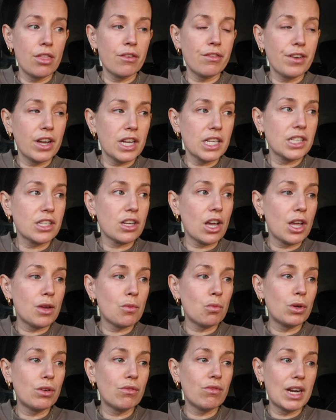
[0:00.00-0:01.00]
The first
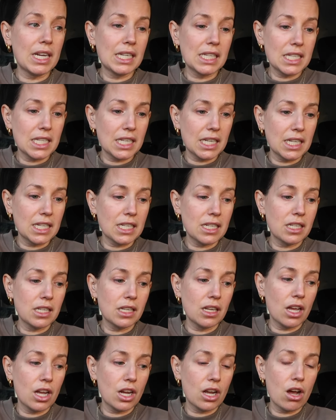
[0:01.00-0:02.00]
time we
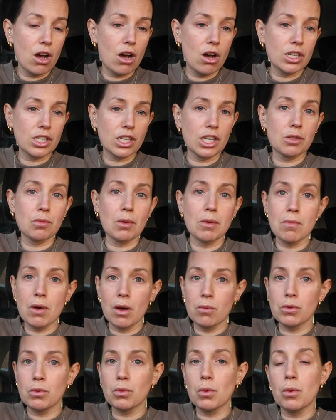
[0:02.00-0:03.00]
rented a car to go to my
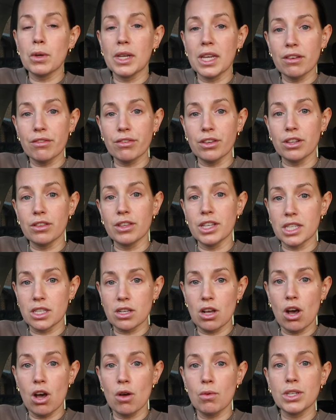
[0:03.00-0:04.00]
mum's, we were given this
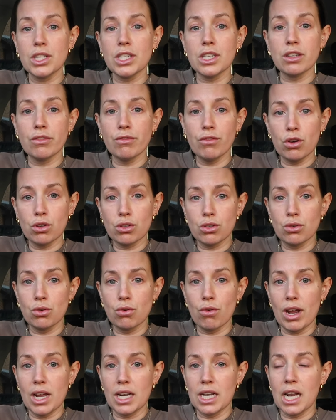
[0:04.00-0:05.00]
car, which is the Vauxhall
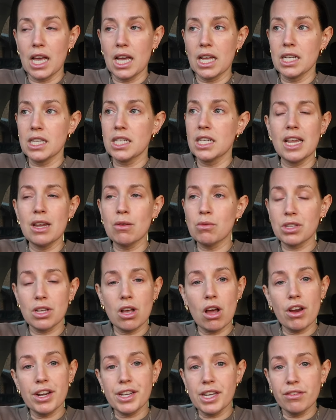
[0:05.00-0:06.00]
Grandland. It was a
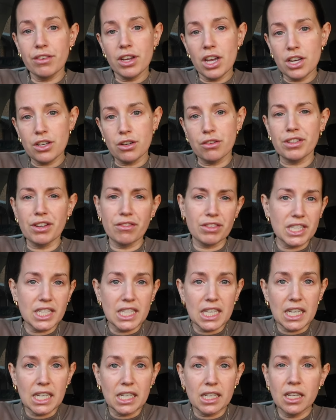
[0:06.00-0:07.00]
car I'd never heard of, never
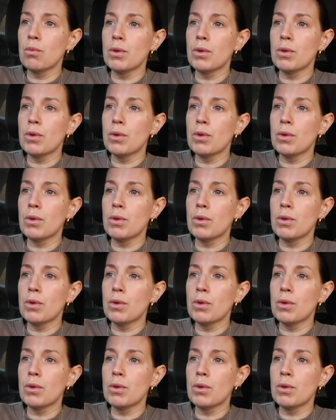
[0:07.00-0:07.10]
seen.